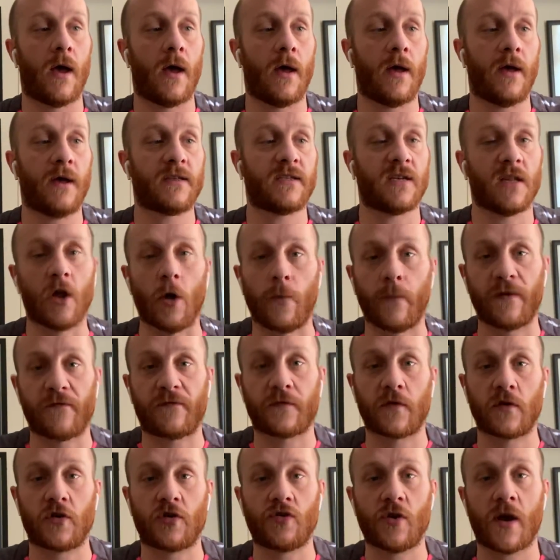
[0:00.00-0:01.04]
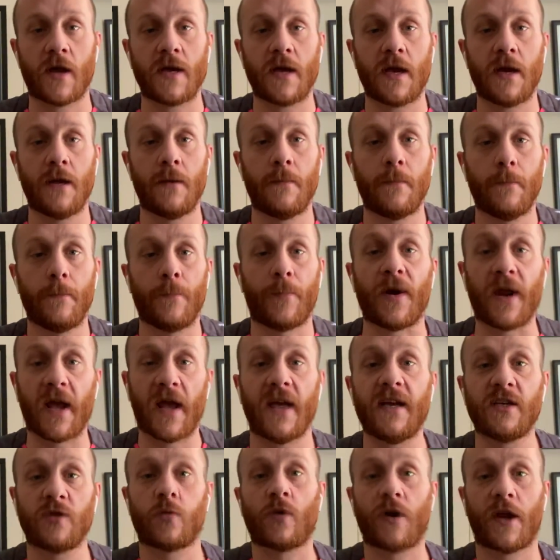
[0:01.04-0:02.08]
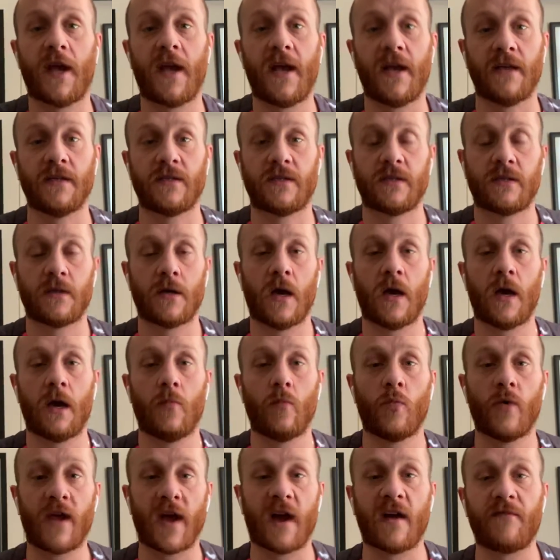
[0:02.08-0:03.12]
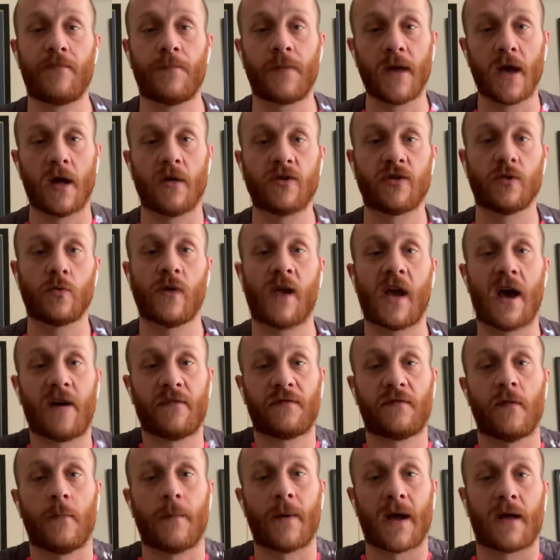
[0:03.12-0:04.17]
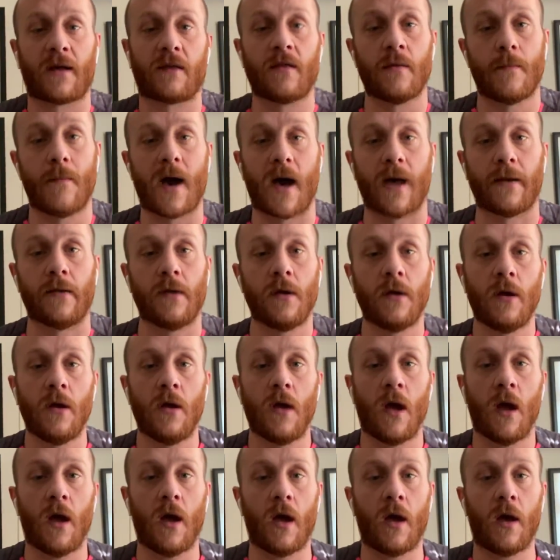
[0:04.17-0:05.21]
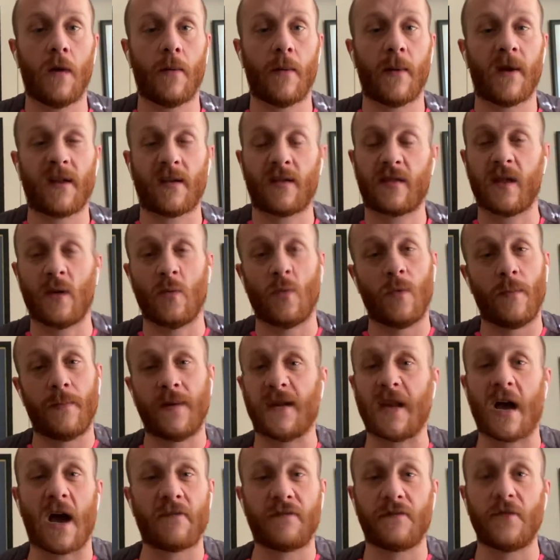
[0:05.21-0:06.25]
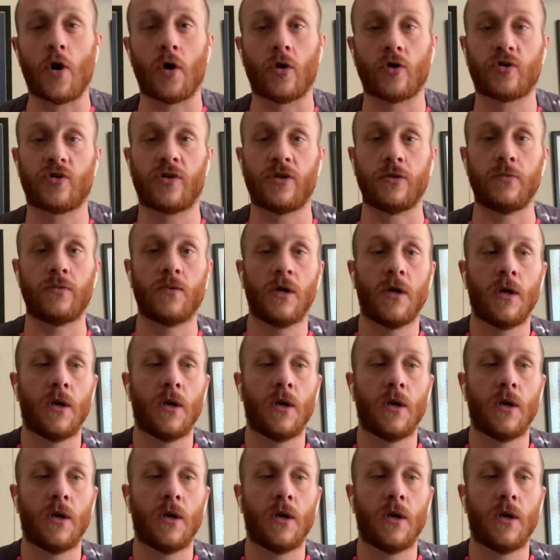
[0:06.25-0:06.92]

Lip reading: It's a little bit frustrating, but it is what it is. We have Bielsa, we have to back the man. And I think we'd be daft not to.